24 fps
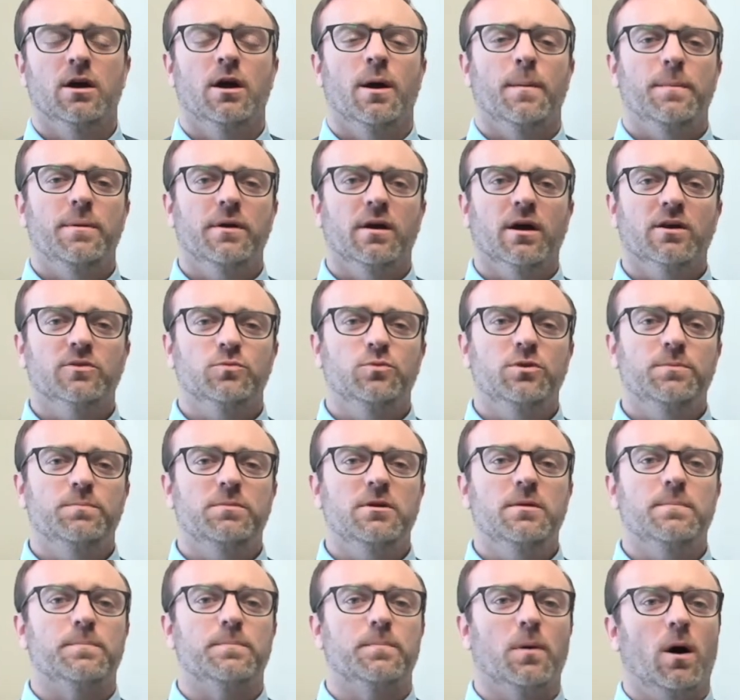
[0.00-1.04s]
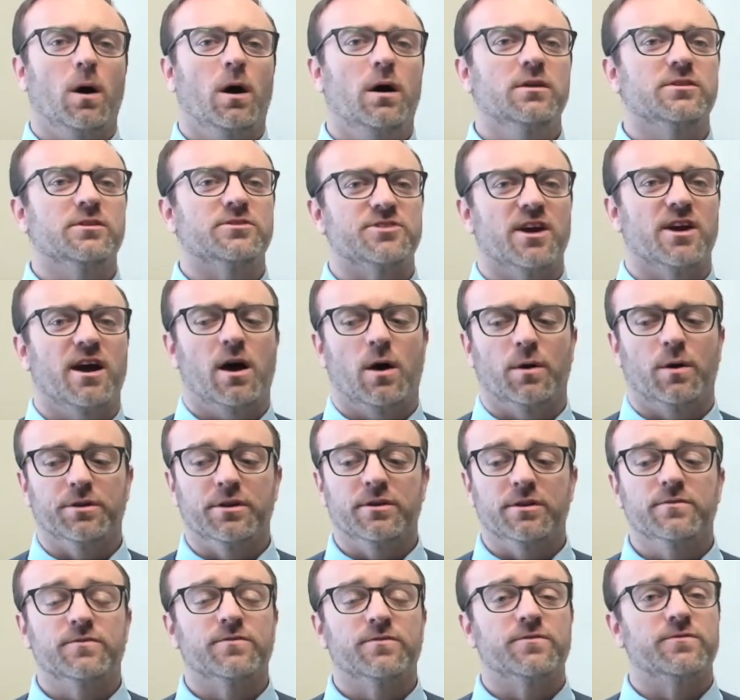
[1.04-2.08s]
because we'd be bogged down
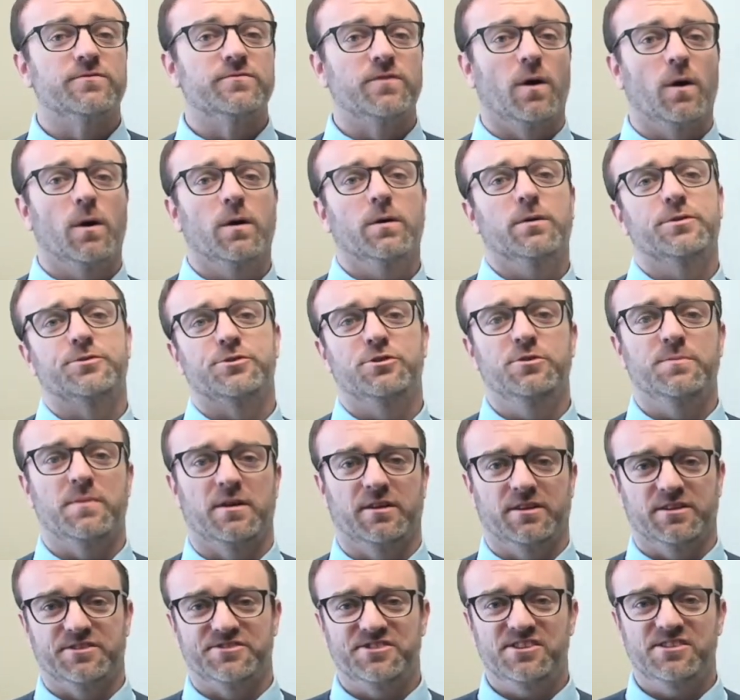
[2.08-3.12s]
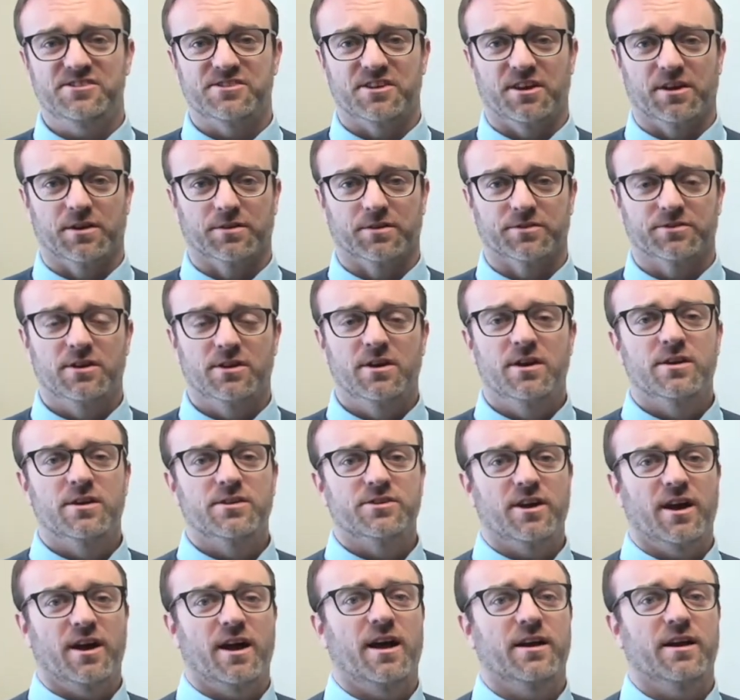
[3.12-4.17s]
in far too many details
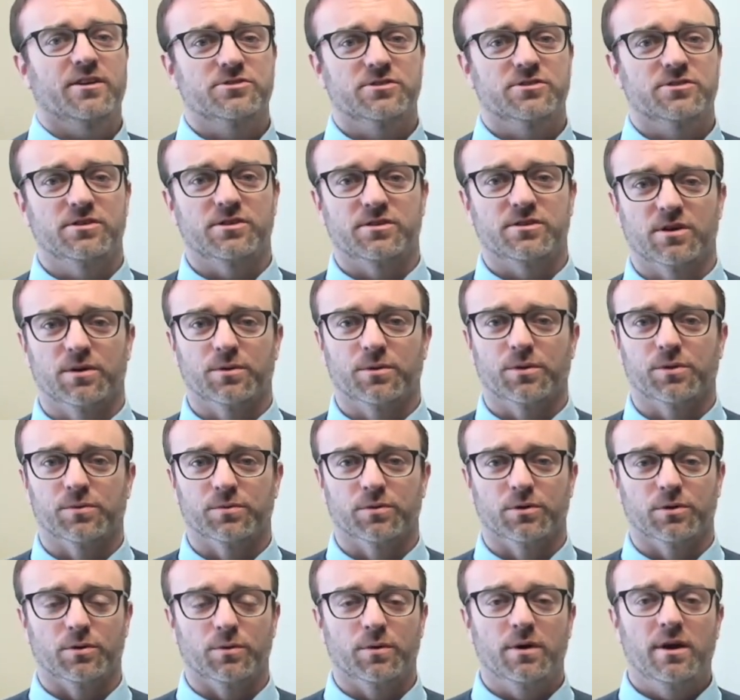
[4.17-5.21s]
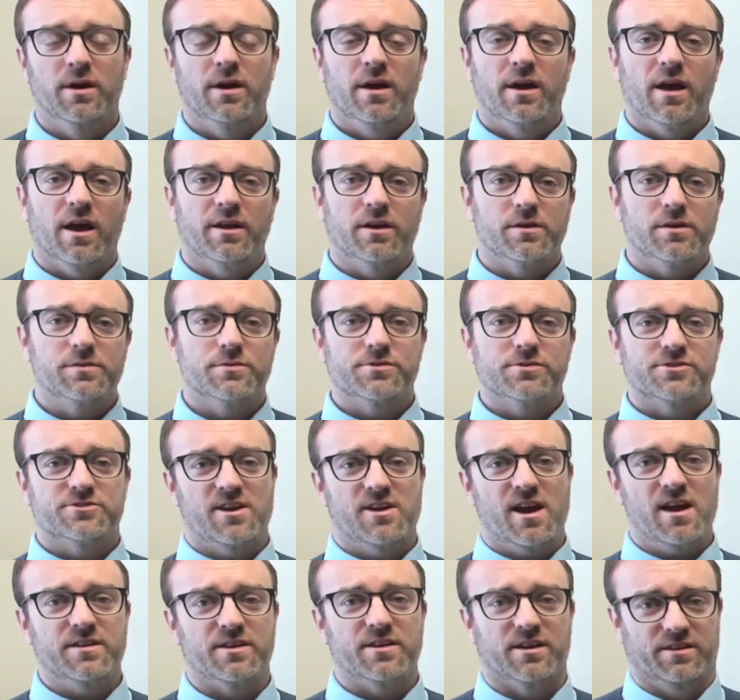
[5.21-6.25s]
to actually go through and
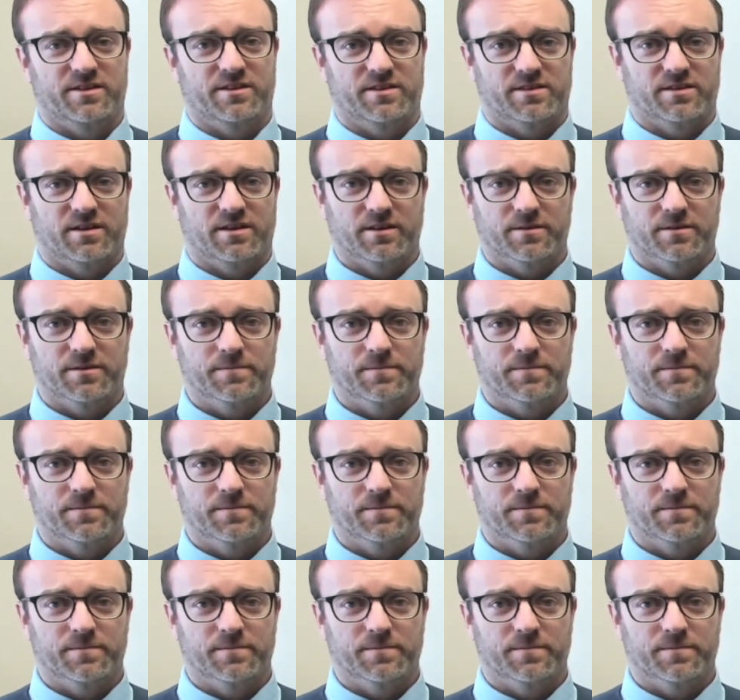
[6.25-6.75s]
understand anything.